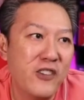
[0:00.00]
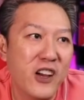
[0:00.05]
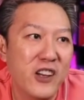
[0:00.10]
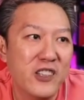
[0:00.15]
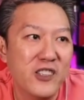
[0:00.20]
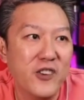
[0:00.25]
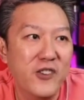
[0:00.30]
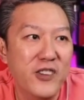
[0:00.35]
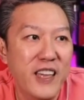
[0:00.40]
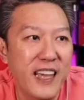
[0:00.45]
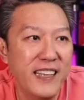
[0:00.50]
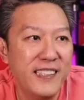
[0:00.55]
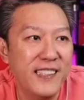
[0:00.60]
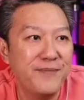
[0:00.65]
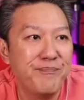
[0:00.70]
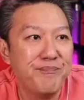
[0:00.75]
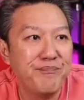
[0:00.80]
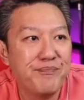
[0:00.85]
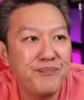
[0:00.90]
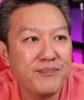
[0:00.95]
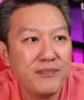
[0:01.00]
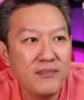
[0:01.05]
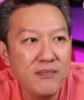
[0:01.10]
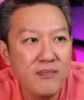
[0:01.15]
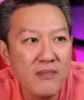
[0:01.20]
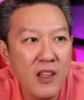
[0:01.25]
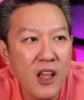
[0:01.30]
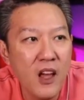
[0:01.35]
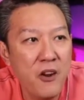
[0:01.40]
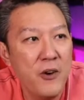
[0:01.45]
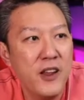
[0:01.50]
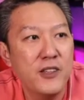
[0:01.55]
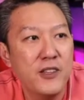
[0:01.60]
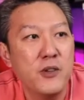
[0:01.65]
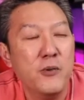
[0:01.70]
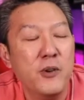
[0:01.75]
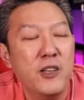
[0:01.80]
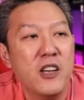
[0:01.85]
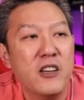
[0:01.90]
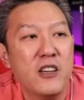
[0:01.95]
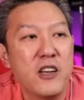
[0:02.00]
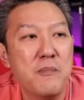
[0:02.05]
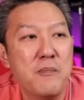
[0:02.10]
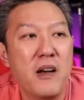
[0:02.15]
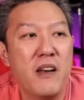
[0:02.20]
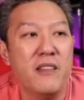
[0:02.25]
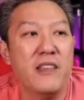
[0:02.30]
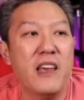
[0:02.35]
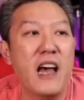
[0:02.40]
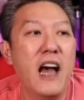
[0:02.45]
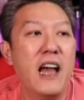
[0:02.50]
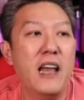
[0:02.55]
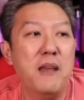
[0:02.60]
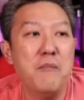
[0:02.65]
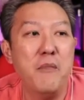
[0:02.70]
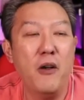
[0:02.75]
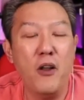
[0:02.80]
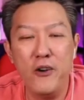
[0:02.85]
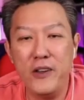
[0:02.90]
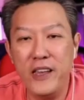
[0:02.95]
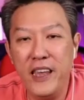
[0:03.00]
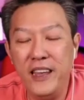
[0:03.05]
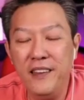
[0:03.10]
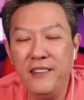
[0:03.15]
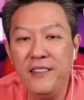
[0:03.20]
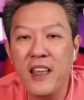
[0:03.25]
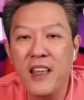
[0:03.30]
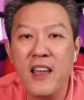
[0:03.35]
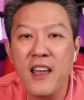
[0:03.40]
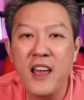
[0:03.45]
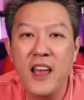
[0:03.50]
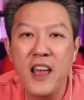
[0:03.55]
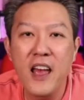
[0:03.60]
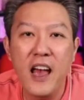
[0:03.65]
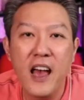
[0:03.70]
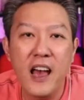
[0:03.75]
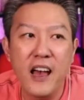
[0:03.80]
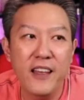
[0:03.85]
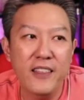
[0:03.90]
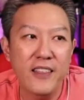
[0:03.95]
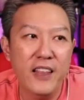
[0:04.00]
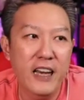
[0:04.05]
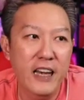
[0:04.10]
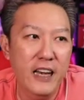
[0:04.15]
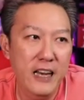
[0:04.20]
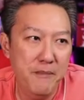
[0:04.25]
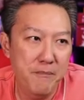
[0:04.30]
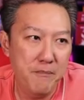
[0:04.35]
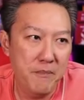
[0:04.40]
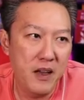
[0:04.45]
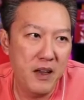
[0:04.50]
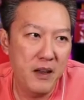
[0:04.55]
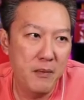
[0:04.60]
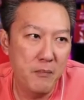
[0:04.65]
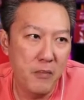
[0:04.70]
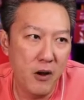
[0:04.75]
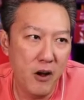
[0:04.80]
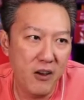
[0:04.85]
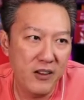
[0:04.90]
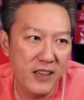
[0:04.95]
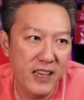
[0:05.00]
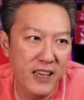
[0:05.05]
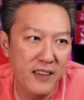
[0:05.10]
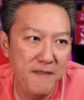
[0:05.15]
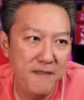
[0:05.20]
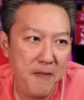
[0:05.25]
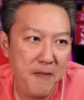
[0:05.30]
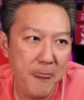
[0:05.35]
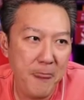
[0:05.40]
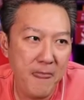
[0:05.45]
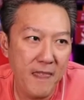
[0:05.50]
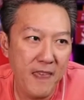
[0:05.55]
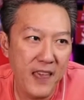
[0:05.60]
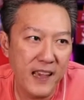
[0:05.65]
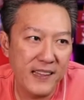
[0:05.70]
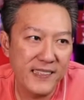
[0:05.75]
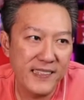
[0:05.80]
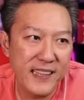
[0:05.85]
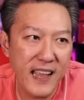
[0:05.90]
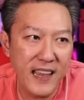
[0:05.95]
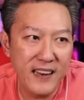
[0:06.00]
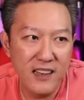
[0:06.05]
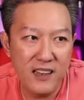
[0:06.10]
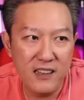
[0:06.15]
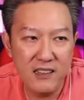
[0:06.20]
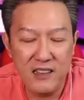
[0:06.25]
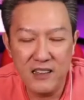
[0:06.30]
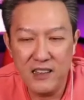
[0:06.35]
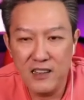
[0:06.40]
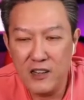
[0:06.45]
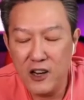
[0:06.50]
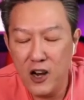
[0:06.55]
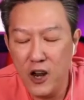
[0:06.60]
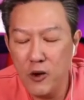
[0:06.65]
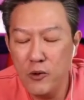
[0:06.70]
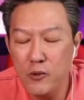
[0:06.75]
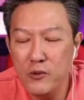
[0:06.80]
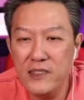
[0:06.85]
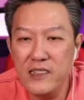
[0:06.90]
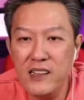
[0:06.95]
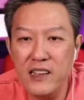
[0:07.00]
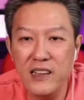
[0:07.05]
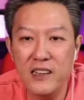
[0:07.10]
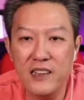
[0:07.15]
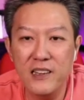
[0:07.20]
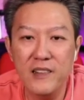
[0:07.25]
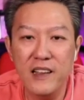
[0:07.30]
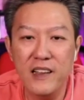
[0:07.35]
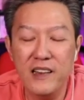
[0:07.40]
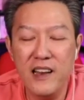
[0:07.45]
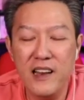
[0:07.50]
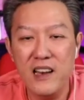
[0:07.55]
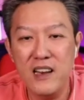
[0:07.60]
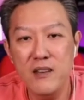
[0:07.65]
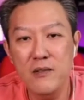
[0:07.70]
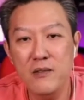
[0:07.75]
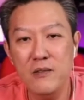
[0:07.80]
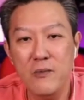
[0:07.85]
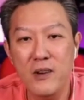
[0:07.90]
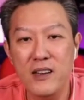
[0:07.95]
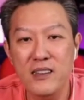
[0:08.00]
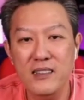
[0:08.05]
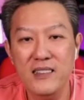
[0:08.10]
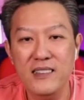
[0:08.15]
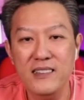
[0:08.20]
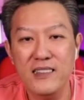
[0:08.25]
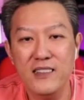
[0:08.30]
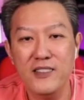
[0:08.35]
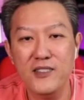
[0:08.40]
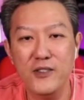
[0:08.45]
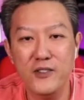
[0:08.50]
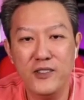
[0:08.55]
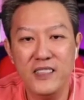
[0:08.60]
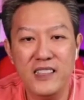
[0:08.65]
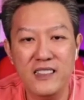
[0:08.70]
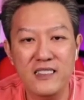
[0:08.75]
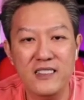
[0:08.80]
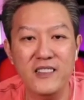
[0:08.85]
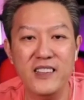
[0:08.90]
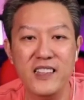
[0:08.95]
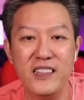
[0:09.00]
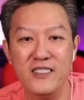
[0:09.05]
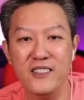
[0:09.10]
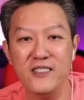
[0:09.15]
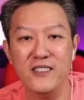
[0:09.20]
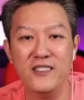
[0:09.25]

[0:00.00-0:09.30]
So yes, all right, so we talk about the eye blocking, the lip blocking, extended close. Another one is the shoulder. All right, so